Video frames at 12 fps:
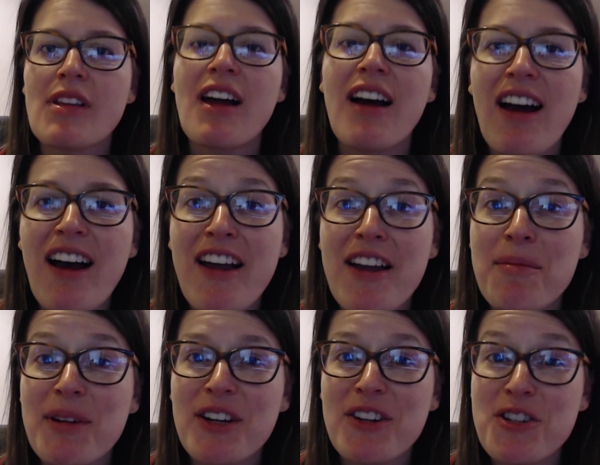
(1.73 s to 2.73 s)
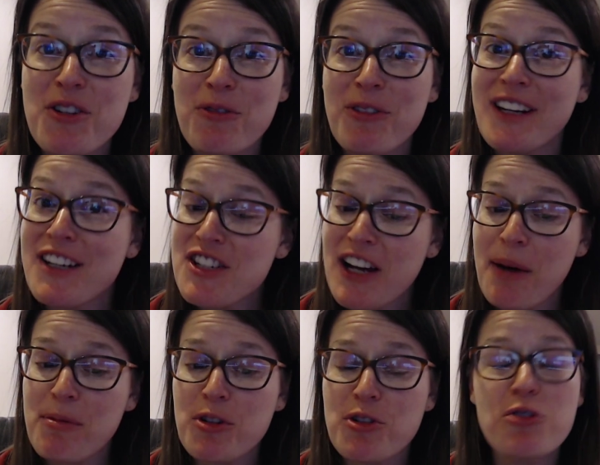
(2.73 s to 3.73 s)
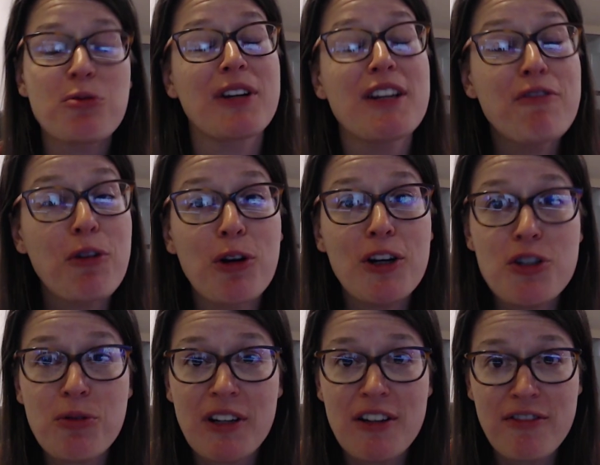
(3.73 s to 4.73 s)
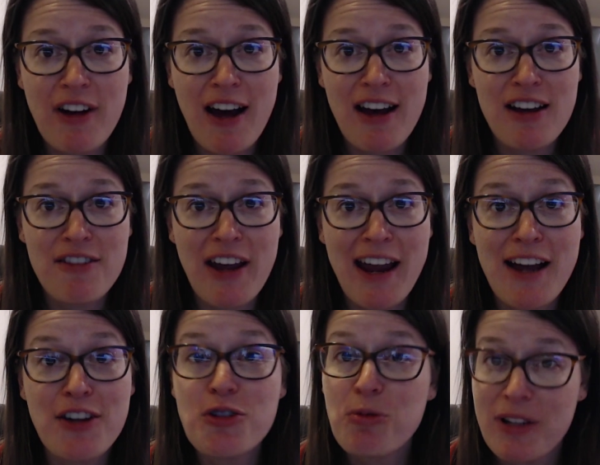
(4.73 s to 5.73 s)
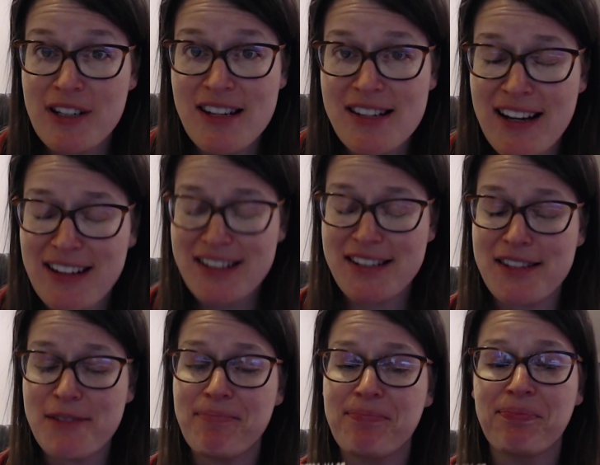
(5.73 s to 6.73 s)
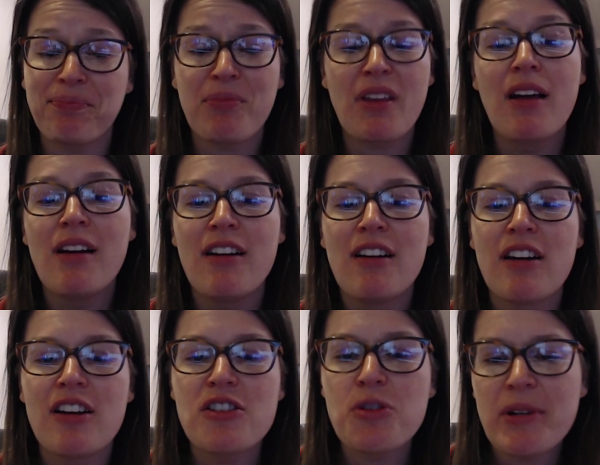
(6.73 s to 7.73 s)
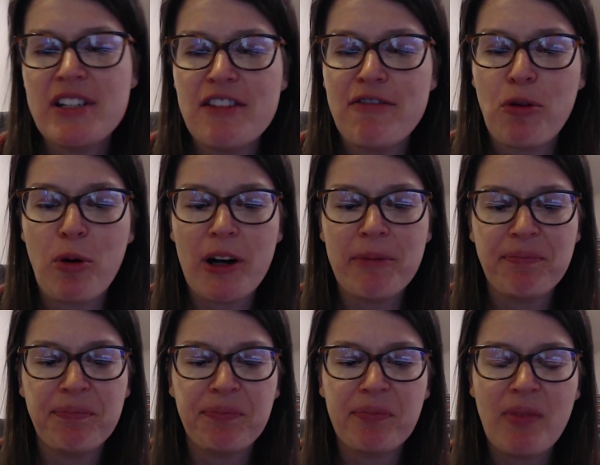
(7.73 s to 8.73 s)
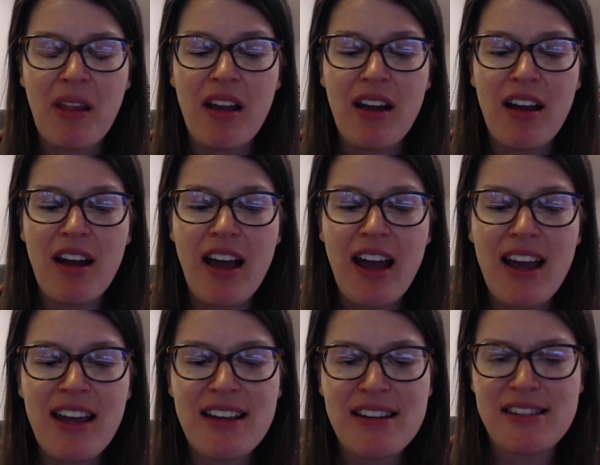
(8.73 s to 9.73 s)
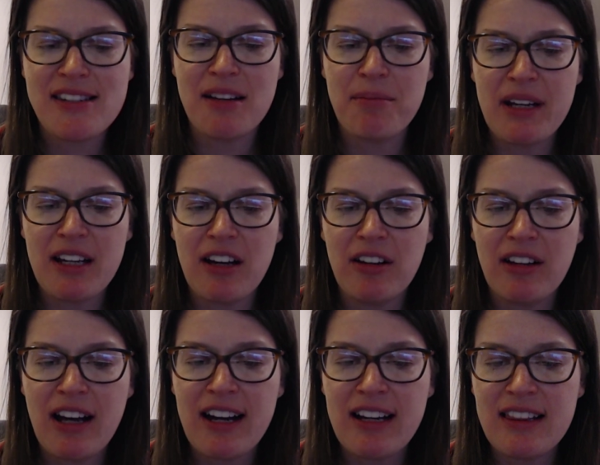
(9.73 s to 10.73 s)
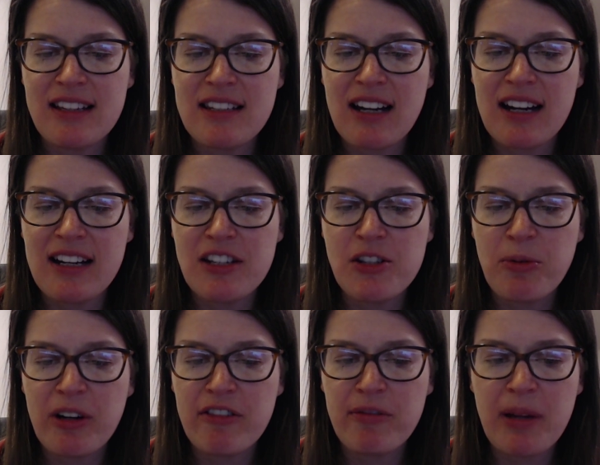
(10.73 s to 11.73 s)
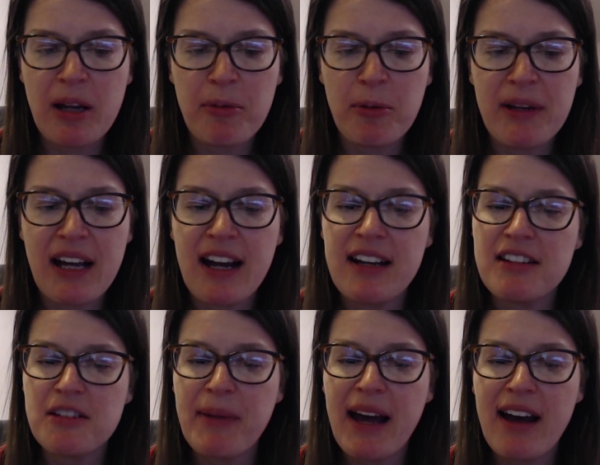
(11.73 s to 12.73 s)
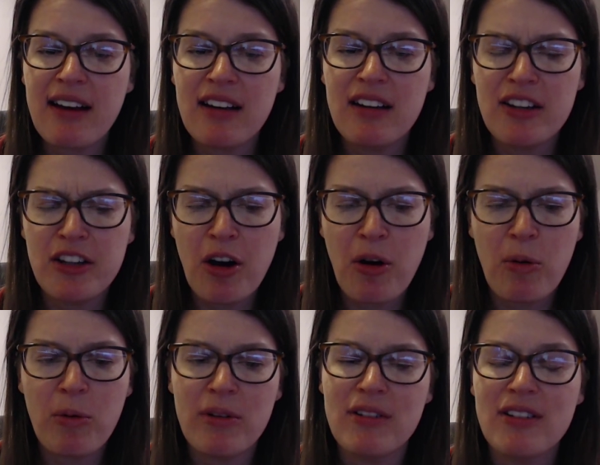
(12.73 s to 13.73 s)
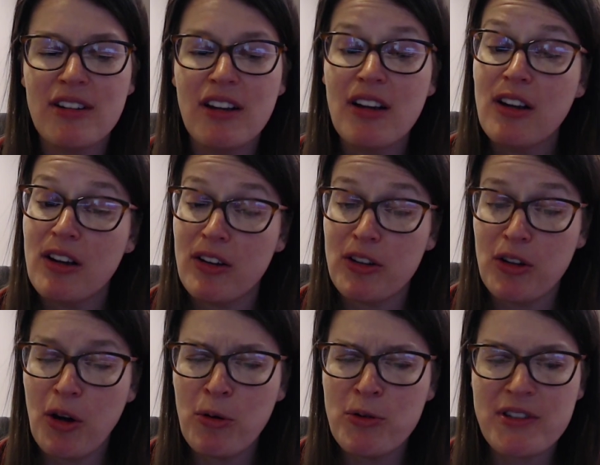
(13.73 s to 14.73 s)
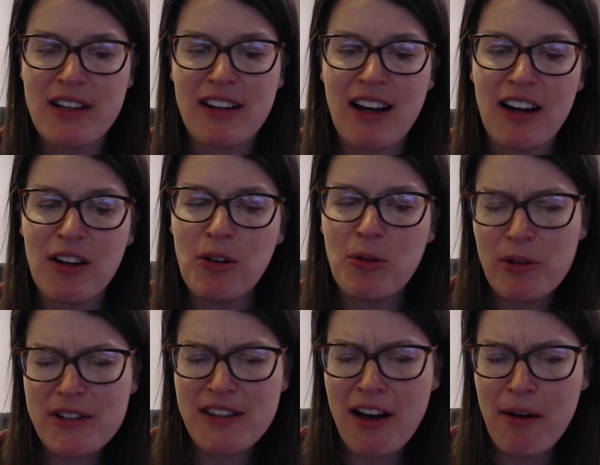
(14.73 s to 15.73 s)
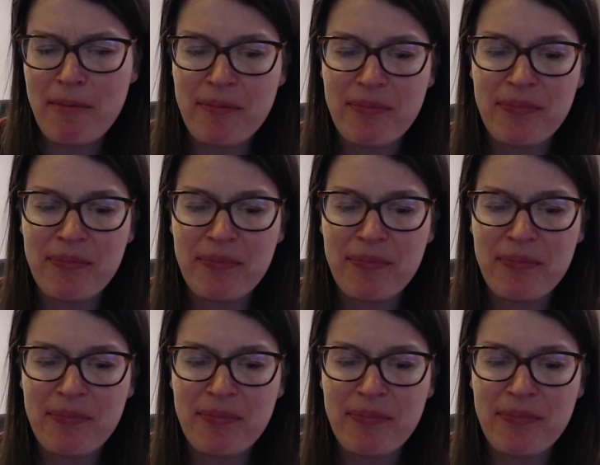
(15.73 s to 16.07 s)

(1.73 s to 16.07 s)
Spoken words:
Hi, I'm here to read chapters 24, 25, and 26. 24. Hey, said Miguel, hiding the tiny square of paper behind his back. Yo. Yo, said Kyle. What's up?